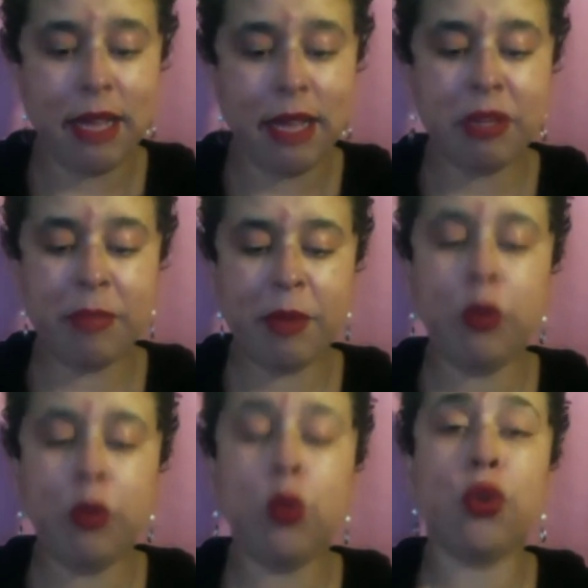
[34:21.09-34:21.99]
but the people
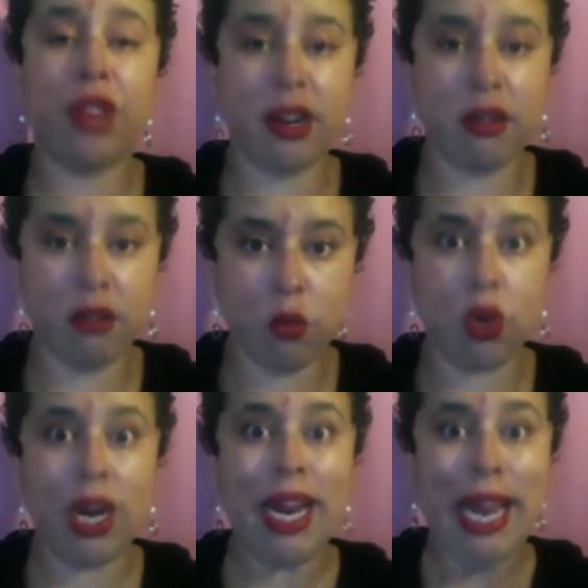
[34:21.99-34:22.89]
who were there
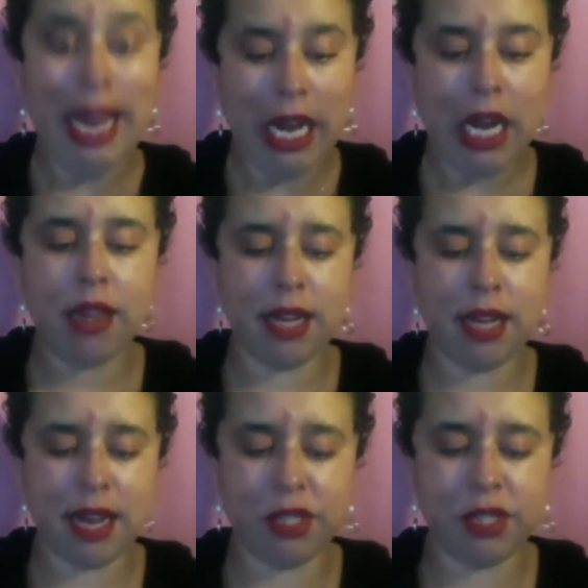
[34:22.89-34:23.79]
were in the
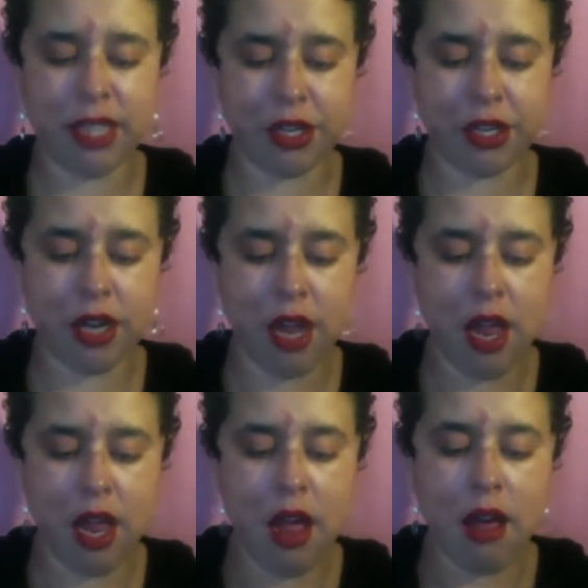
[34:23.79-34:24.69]
conversation,
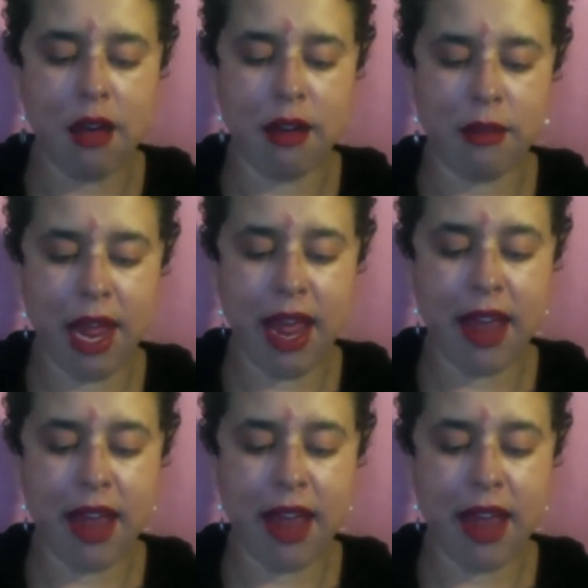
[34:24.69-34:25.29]
and